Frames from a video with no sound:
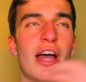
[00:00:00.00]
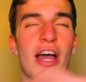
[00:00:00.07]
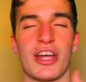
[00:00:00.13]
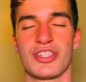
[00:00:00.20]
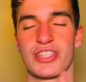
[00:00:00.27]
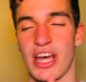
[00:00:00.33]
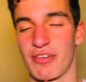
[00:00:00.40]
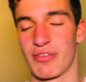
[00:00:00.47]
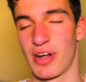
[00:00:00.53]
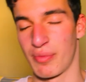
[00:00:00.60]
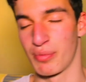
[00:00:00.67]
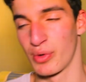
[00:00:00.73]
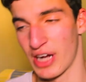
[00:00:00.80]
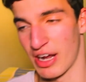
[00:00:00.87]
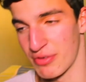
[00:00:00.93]
share
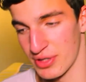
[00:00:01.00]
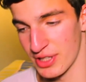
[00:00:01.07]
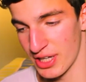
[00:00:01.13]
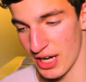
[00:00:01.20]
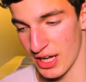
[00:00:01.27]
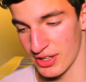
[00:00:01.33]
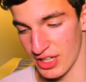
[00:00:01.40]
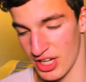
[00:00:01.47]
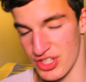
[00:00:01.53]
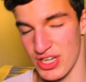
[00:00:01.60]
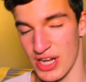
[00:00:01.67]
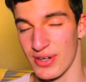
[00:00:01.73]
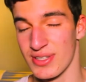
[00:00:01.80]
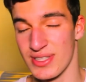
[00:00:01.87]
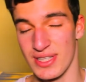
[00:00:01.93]
one book every day and I
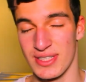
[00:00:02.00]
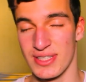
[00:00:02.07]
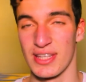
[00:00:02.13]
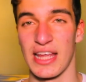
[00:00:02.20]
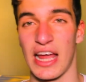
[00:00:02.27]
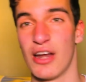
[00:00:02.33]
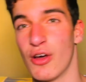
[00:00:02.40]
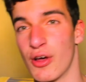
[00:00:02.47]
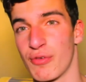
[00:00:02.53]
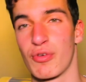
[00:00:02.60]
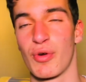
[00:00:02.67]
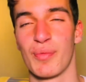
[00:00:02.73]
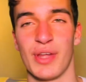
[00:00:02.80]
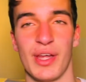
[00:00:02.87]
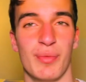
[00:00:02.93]
share the things that I learned
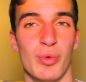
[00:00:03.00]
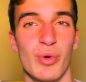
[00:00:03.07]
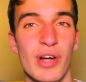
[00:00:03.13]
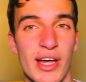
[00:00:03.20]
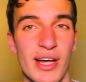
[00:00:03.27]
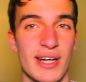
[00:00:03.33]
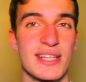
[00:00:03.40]
from that book.